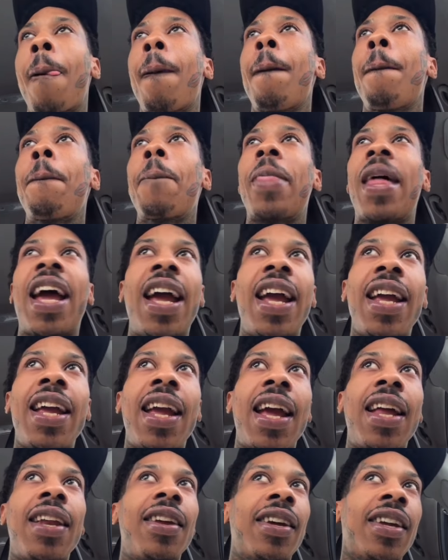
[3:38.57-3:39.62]
I ain't had to
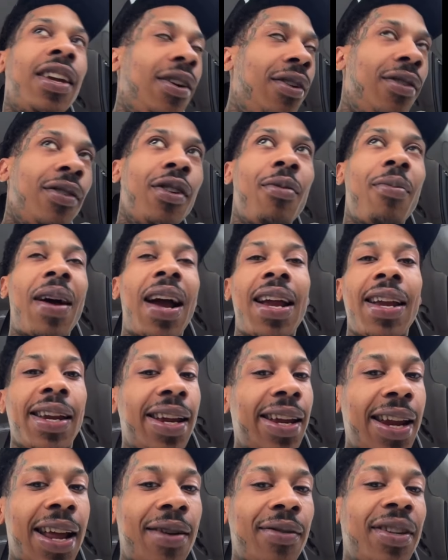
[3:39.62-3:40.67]
kill nobody to get out
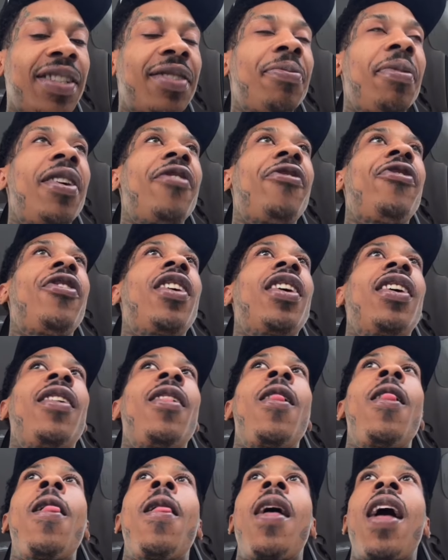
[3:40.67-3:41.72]
this motherfucker.
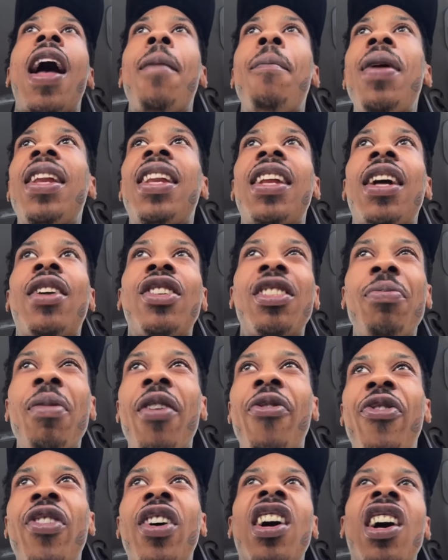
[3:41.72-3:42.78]
I made it out this
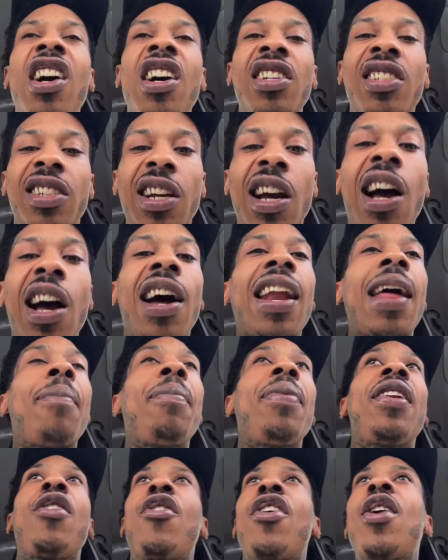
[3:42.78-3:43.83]
motherfucker unscarred. I've been
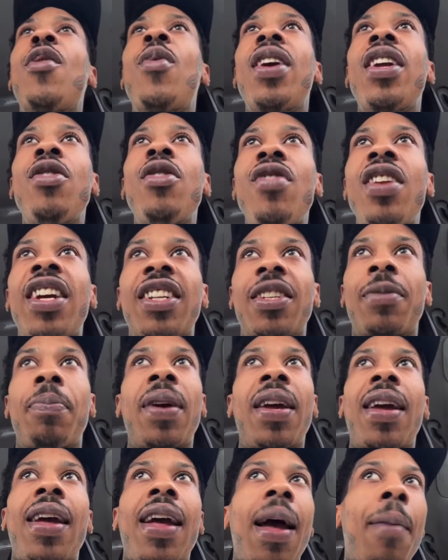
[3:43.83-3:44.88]
everywhere you niggas been.
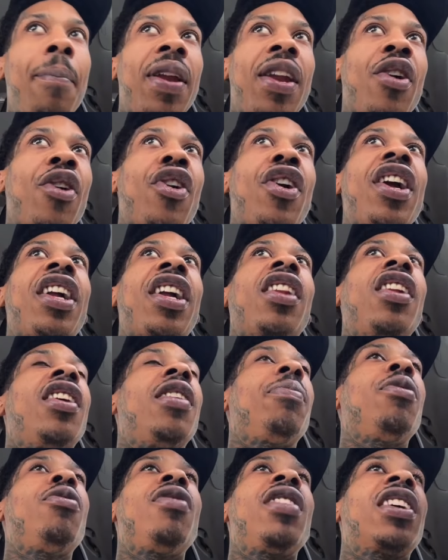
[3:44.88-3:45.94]
I've been to every club you
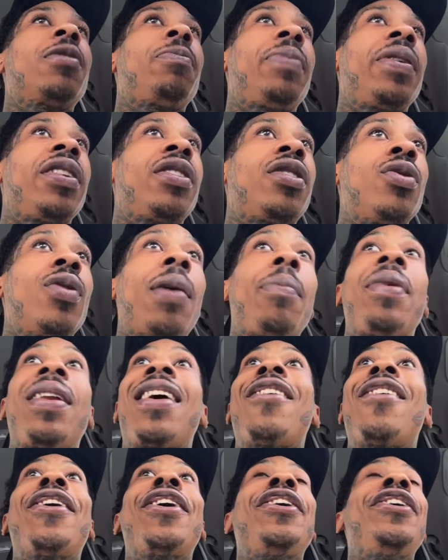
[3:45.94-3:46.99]
niggas been to. I've been to every
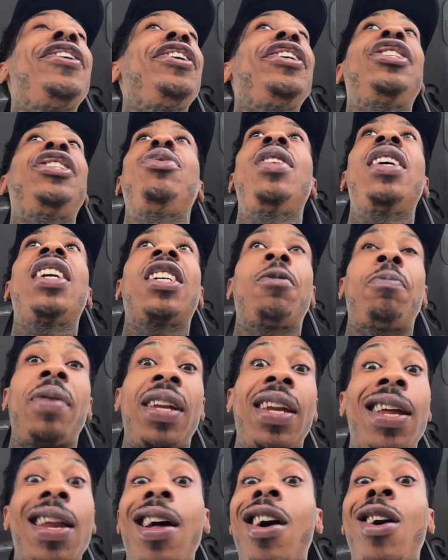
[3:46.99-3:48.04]
hood you niggas been in. I
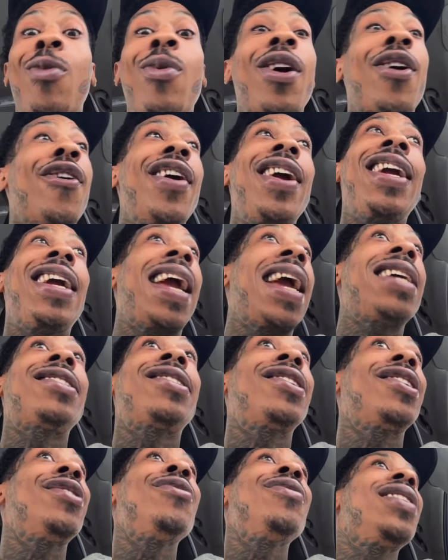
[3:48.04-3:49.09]
hung with every gangster you
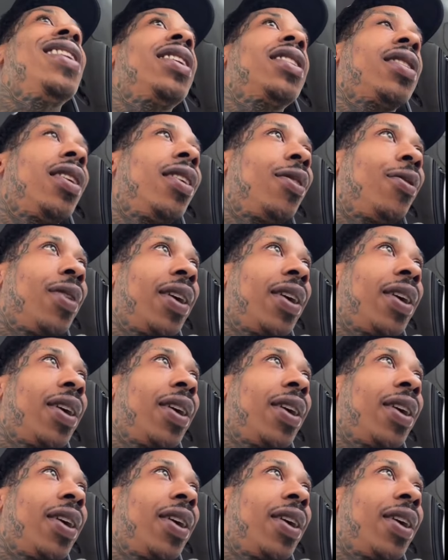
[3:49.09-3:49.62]
niggas hung with.